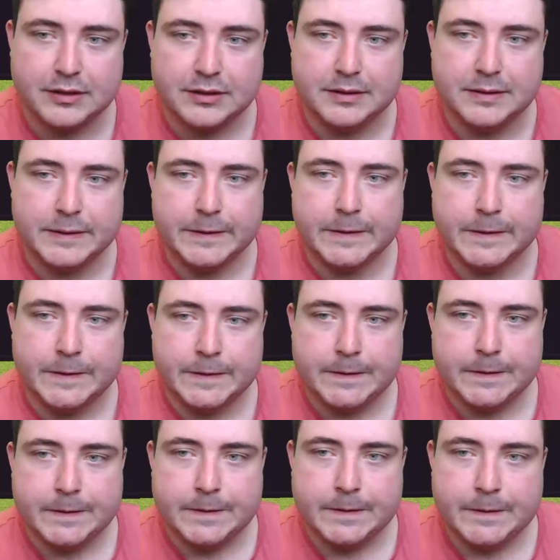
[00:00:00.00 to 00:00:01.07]

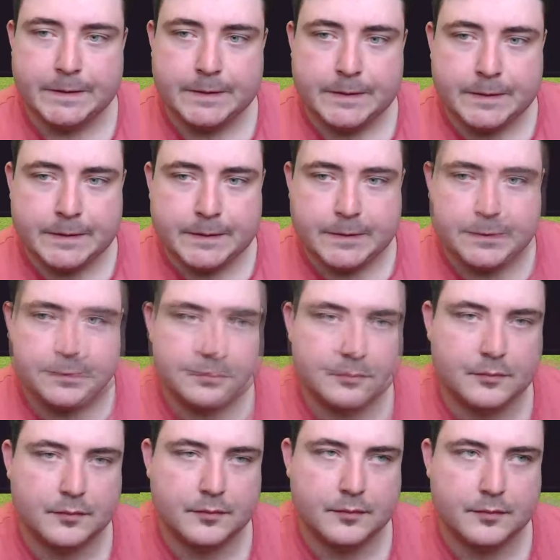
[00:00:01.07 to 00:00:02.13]

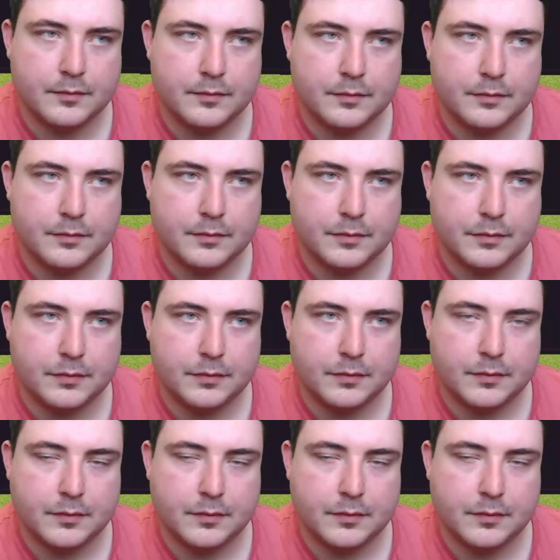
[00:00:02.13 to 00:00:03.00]
Nothing is said.